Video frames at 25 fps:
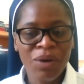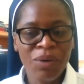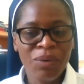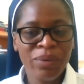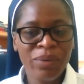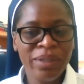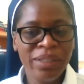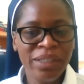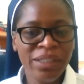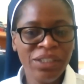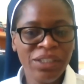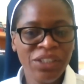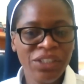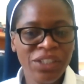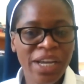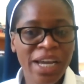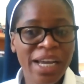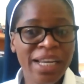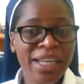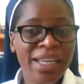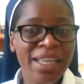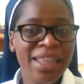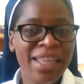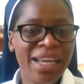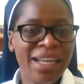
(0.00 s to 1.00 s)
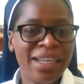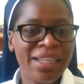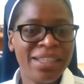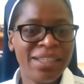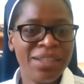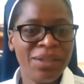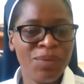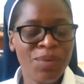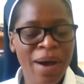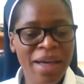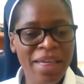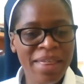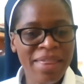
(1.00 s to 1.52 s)
we shared
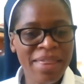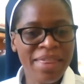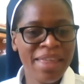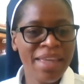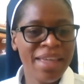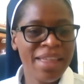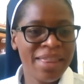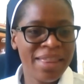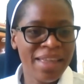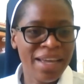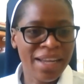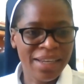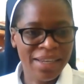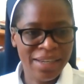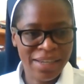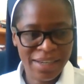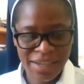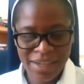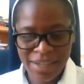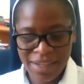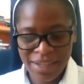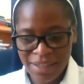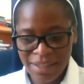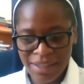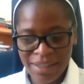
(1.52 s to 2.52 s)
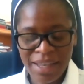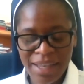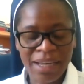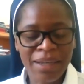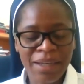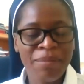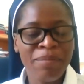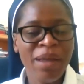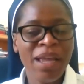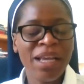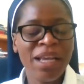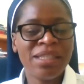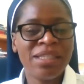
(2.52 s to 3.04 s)
that one thing that
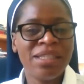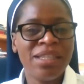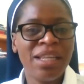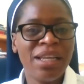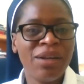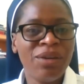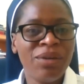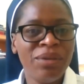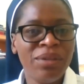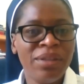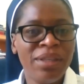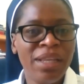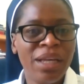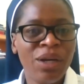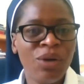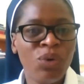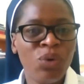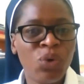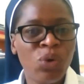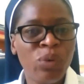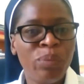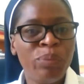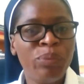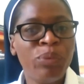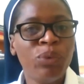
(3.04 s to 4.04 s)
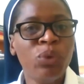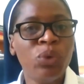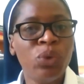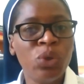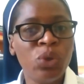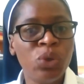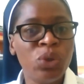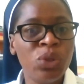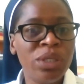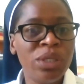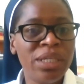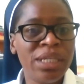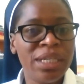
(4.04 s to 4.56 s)
makes the group
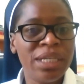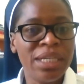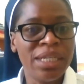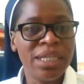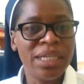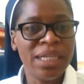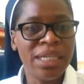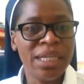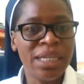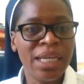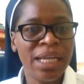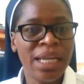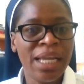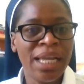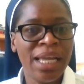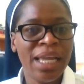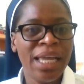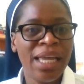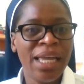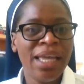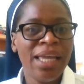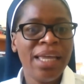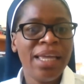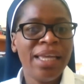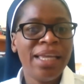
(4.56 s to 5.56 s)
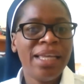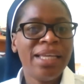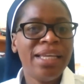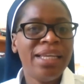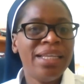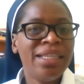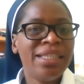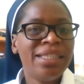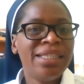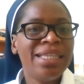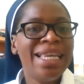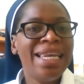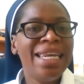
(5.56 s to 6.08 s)
good
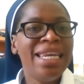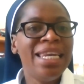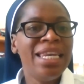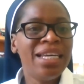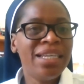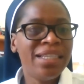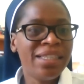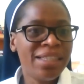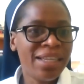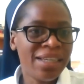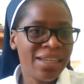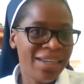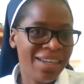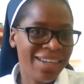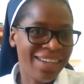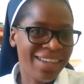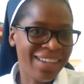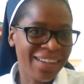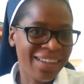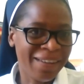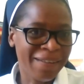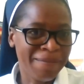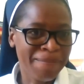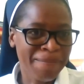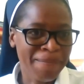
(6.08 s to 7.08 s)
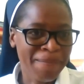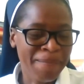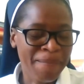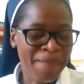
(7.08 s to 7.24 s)
is listening.